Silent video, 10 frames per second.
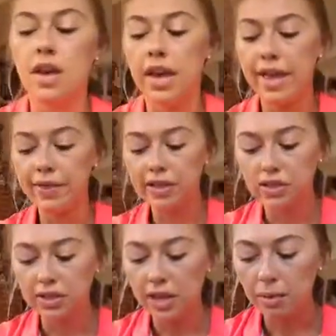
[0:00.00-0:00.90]
And this
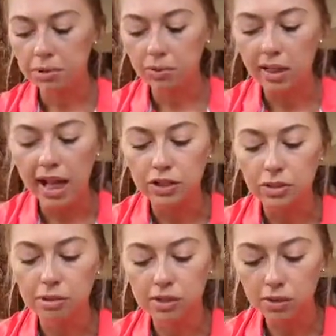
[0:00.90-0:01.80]
just helps relax
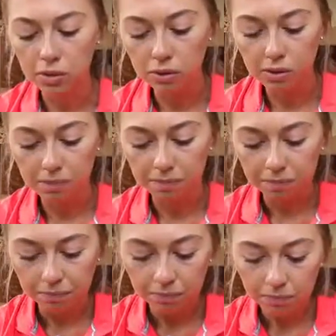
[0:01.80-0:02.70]
your muscles,
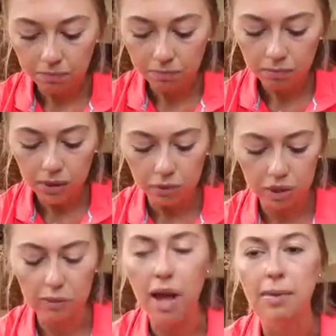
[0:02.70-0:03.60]
which
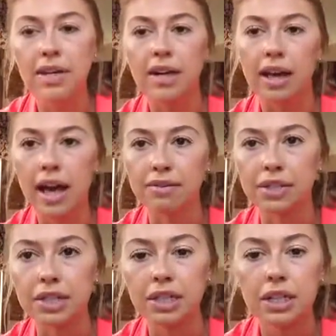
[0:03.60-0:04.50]
is why we did it
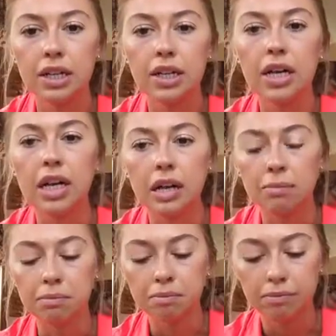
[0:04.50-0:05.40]
after
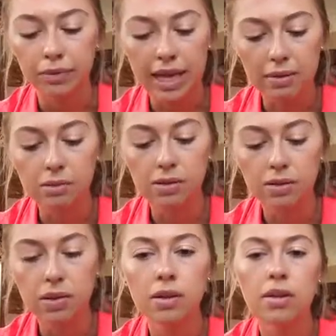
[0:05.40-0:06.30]
games.
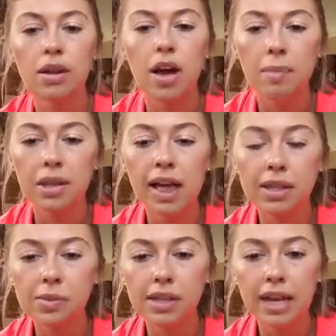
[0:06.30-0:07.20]
The
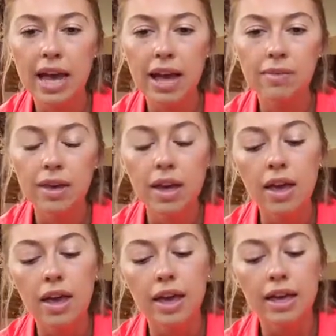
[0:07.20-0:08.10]
last one that I have
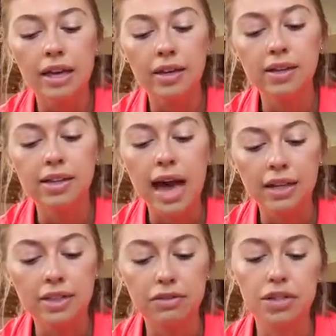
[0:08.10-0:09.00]
is
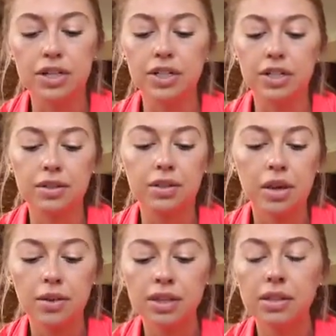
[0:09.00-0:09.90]
active stretching.
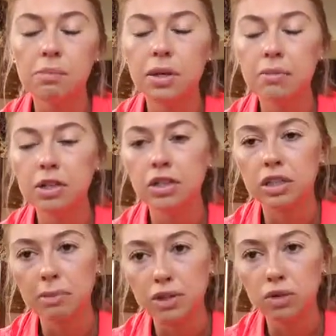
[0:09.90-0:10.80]
So this is pretty much a
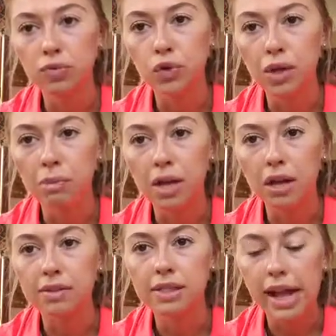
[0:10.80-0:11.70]
special form
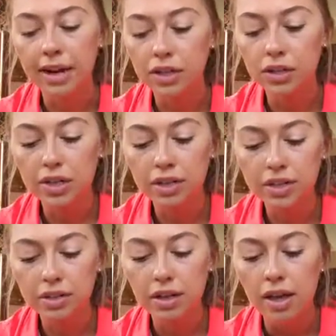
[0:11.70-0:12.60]
of static
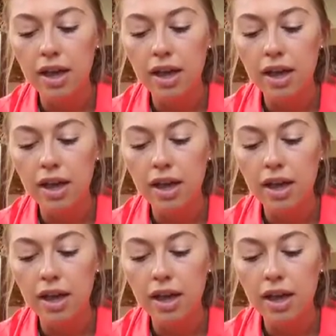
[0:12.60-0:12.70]
stretching.